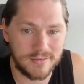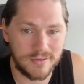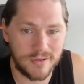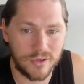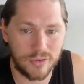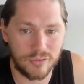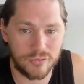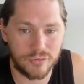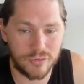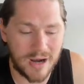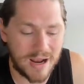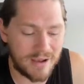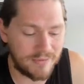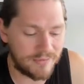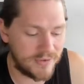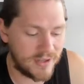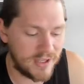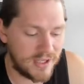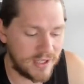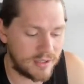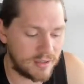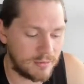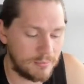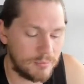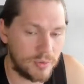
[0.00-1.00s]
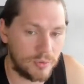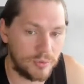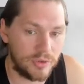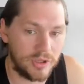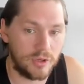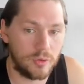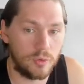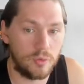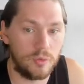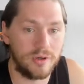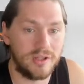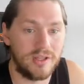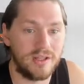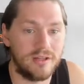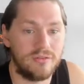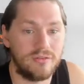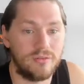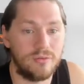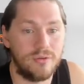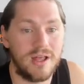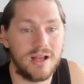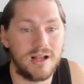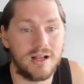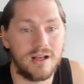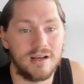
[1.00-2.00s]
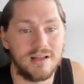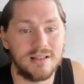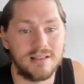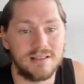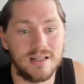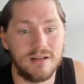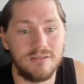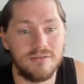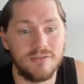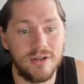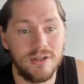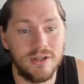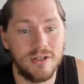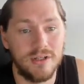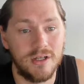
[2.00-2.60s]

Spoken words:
you know, traffic and building an audience and all that kind of stuff.